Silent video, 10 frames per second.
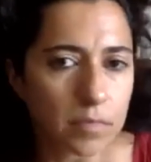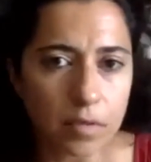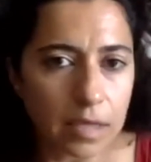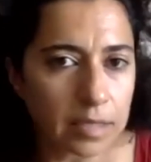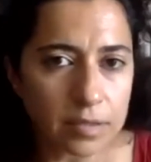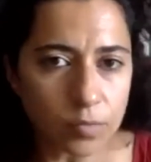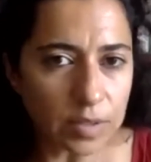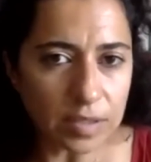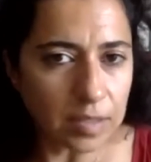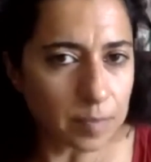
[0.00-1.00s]
it's
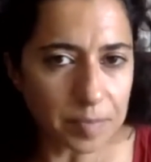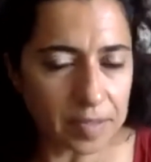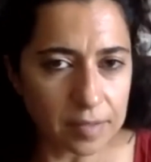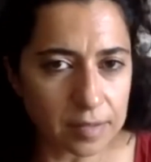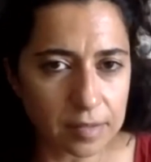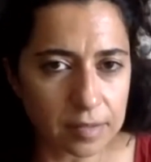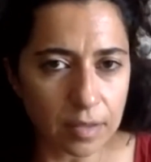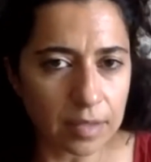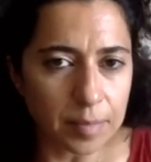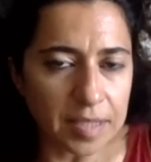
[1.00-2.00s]
what keeps us,
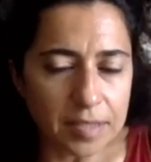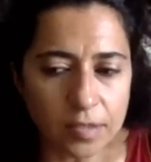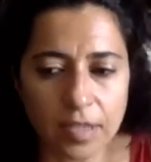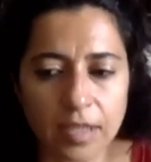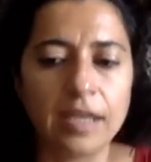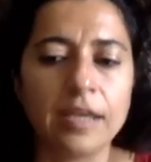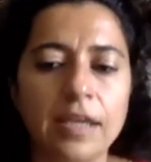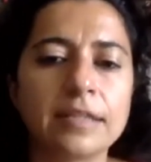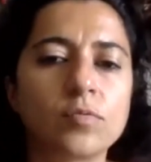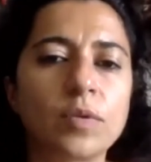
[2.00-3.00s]

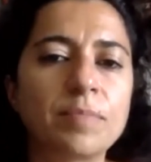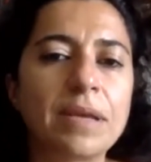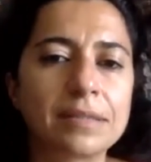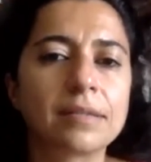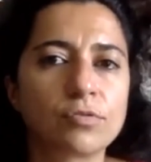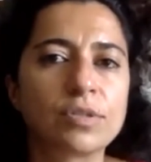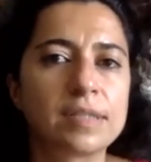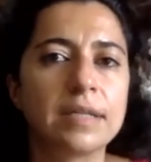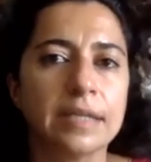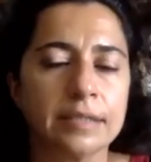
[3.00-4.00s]
it's what makes us
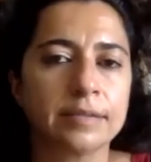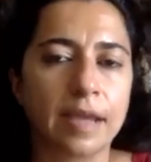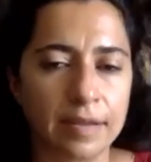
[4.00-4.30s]
resilient as